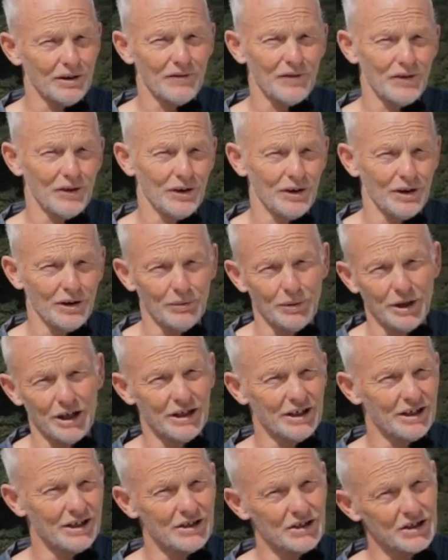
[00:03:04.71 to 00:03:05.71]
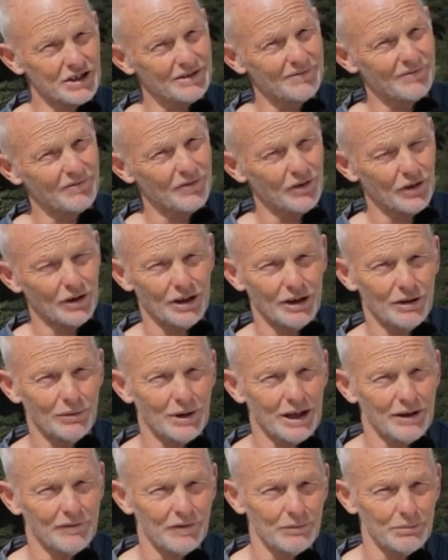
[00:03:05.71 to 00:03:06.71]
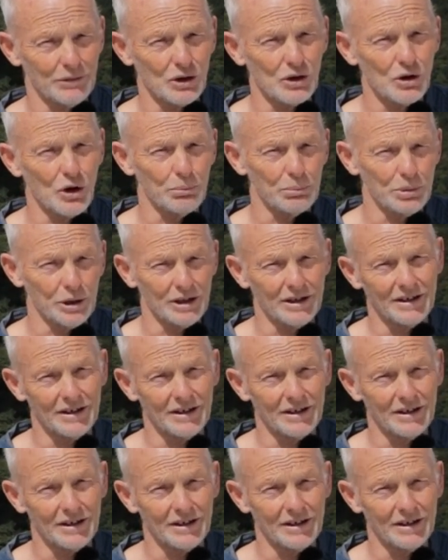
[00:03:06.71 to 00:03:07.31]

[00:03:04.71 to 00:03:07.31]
furler where you can just furl it away from the cockpit.